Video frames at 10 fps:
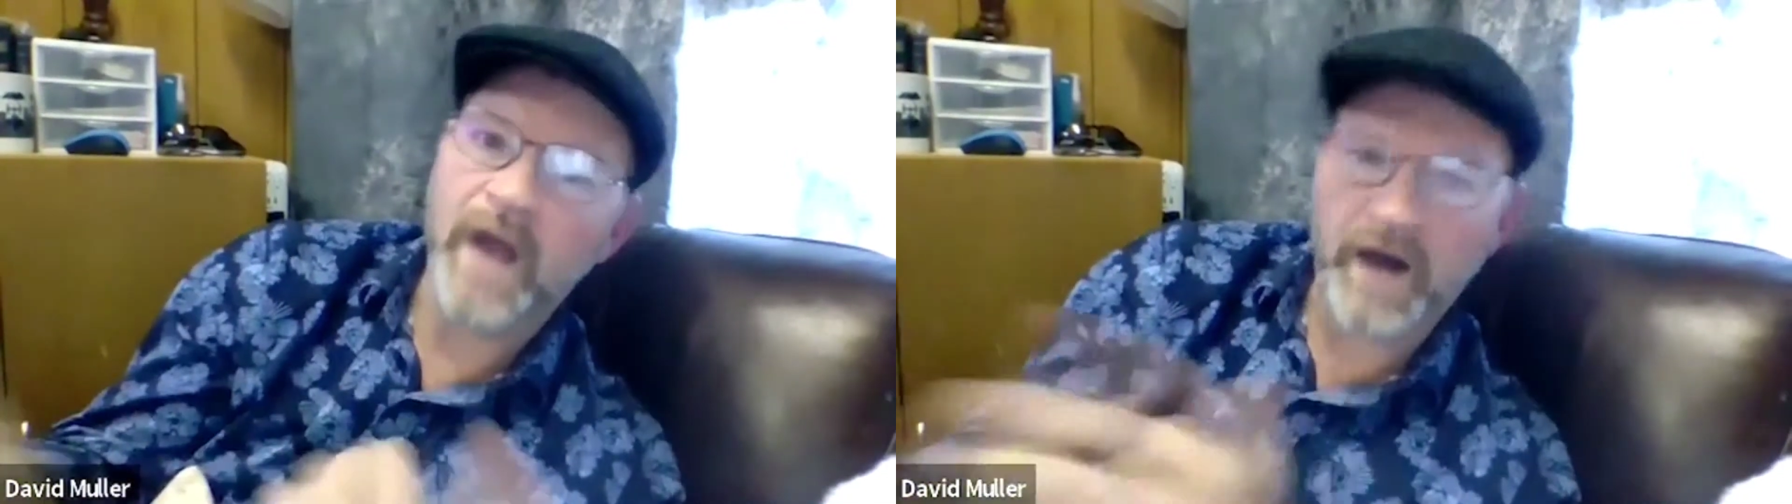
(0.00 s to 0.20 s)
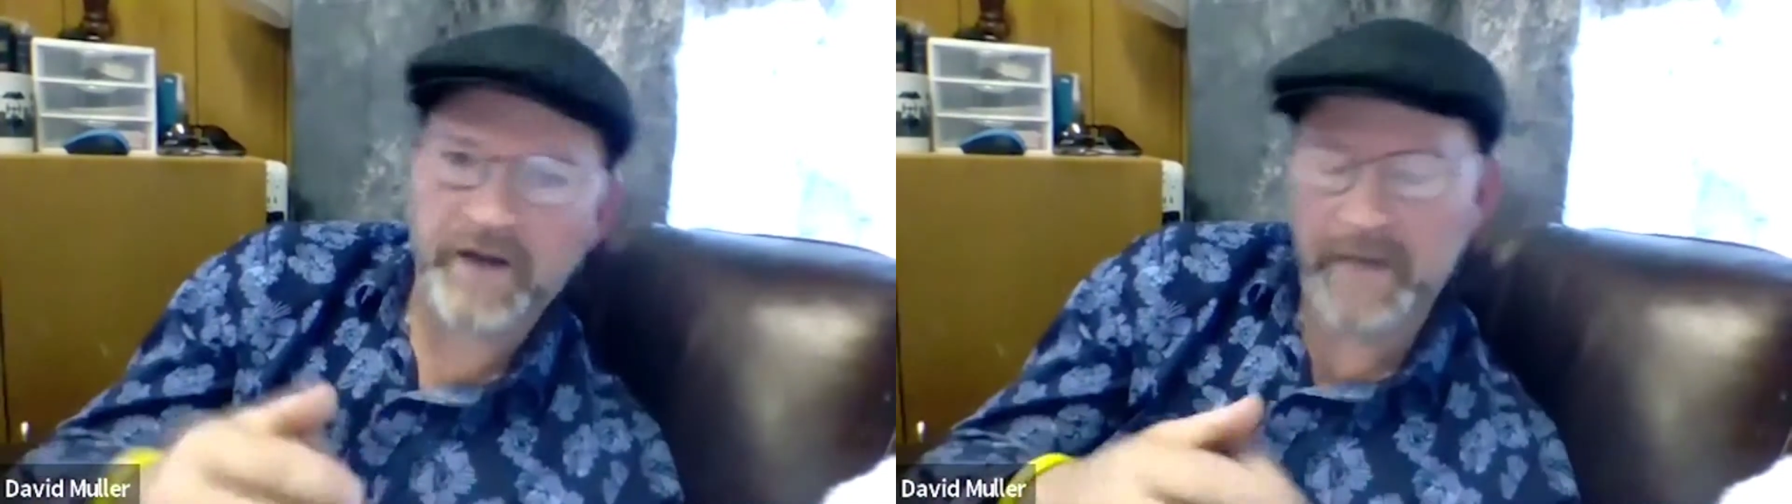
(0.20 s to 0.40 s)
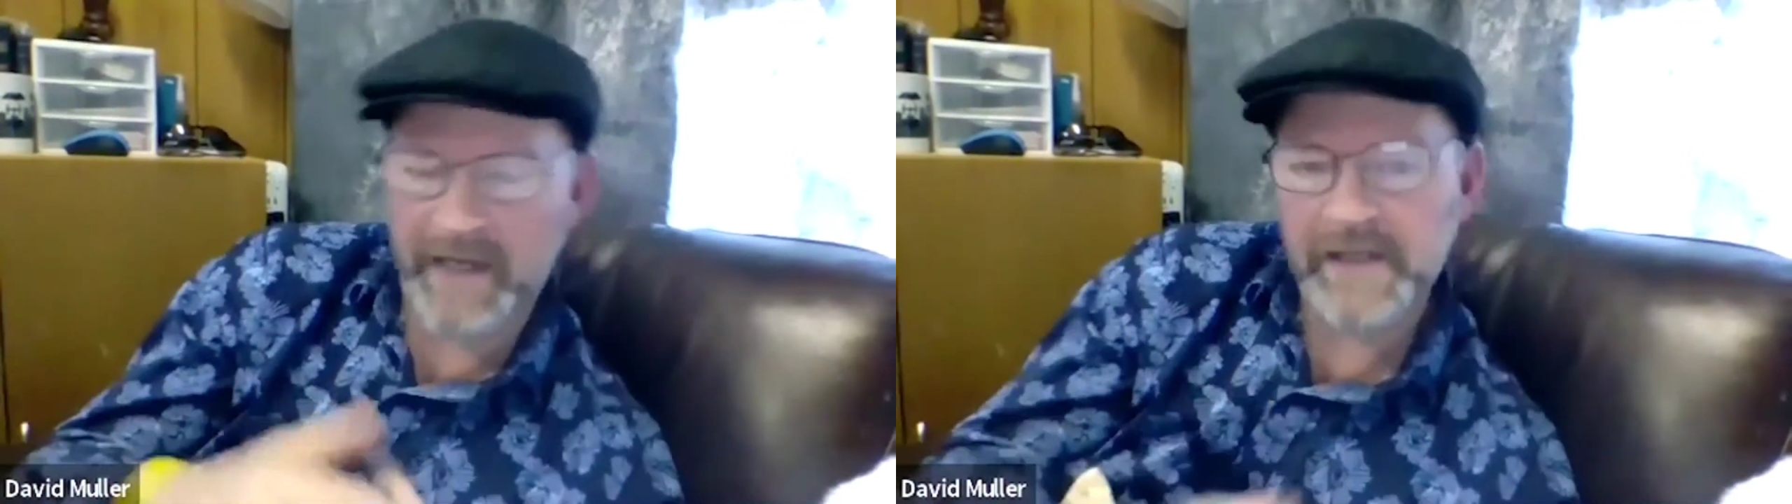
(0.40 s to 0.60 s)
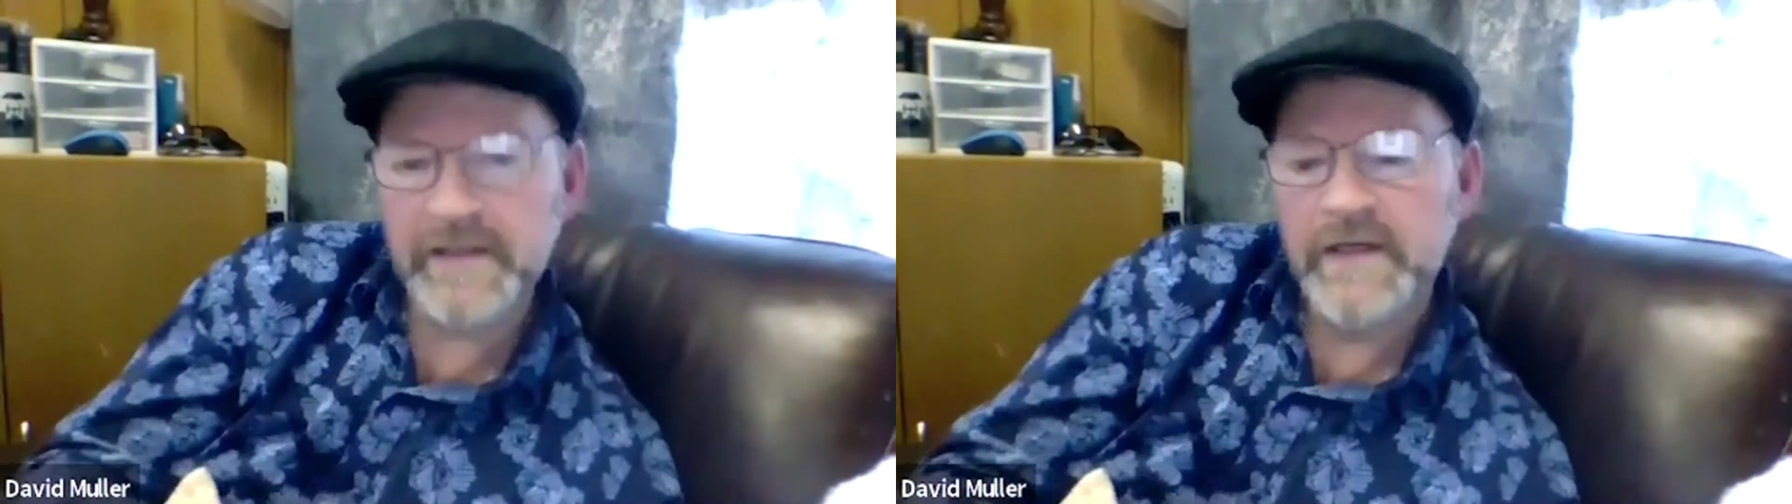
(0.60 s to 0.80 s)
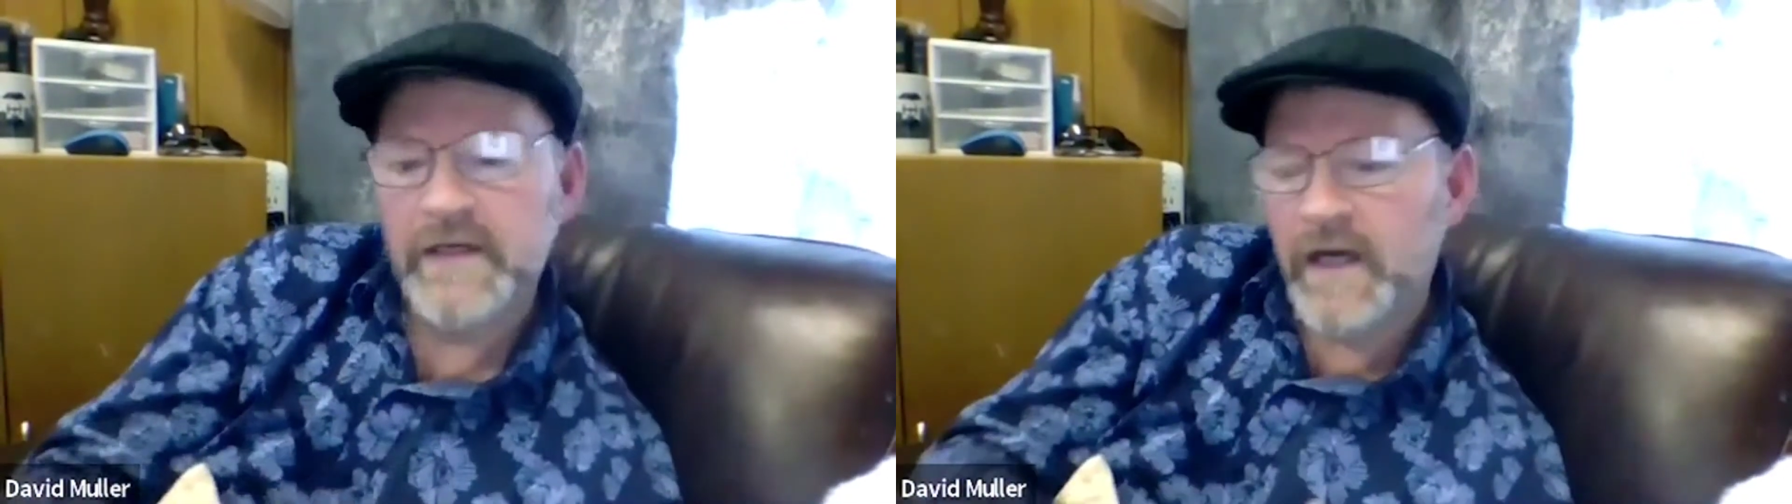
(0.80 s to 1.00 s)
automated,
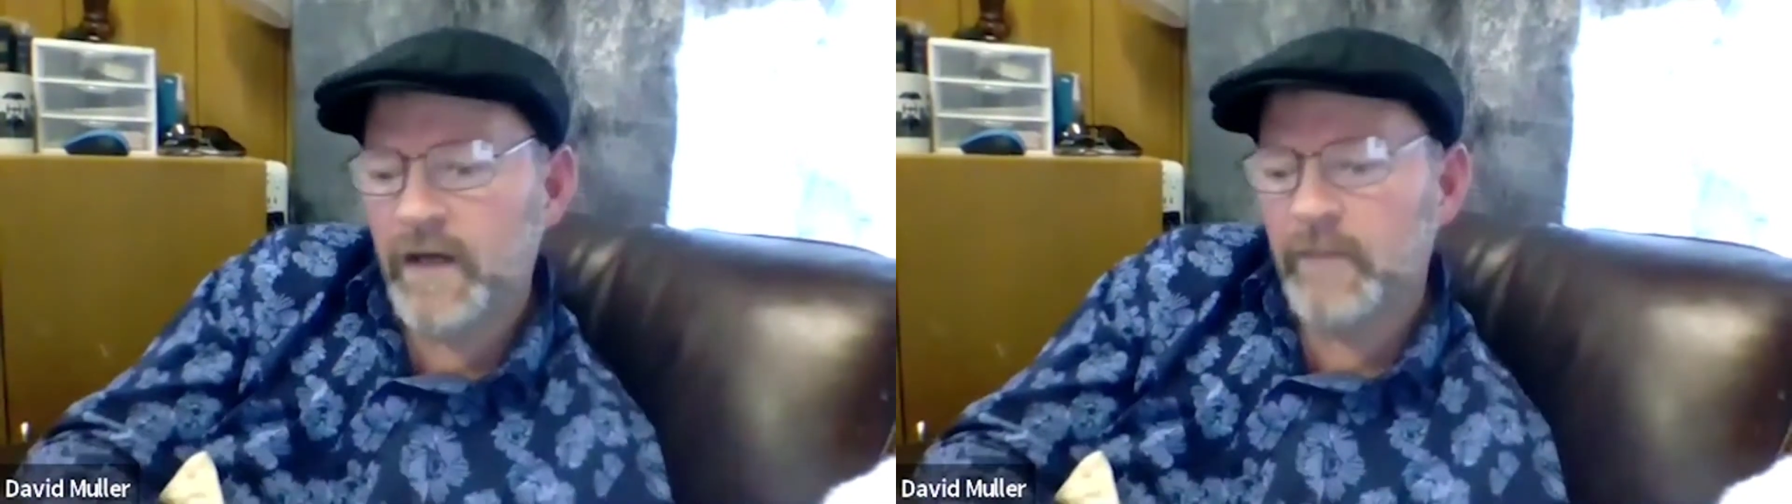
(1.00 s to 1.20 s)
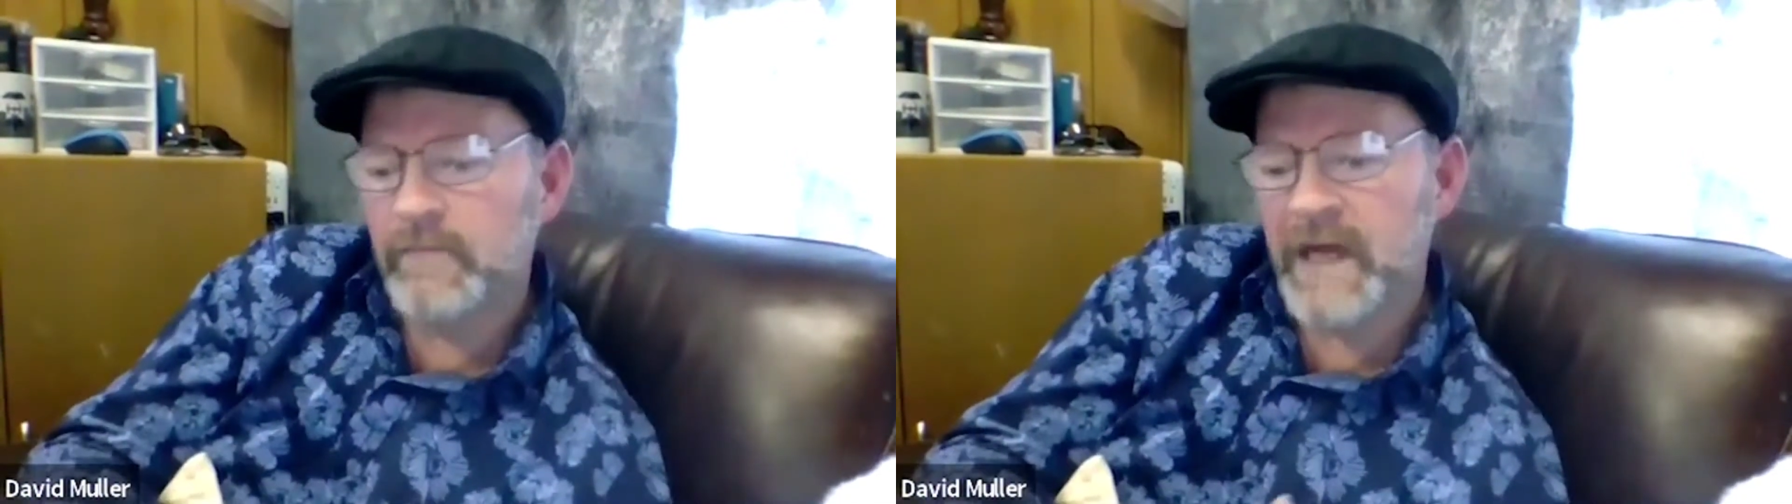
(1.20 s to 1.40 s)
um, right.